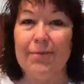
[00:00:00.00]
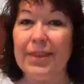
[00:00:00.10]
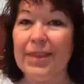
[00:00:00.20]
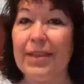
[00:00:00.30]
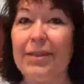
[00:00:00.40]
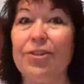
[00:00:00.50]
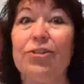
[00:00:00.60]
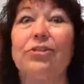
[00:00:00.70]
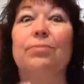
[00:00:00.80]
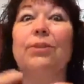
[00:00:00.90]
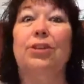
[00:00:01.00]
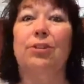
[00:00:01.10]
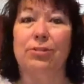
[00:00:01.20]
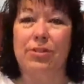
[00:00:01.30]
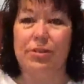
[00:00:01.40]
Then it just
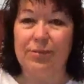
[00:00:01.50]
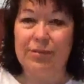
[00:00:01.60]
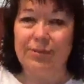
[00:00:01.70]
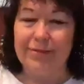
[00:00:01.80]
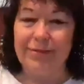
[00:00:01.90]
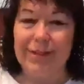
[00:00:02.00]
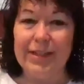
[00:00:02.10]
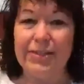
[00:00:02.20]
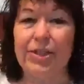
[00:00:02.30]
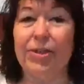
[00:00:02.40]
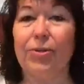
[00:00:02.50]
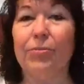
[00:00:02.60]
appears. So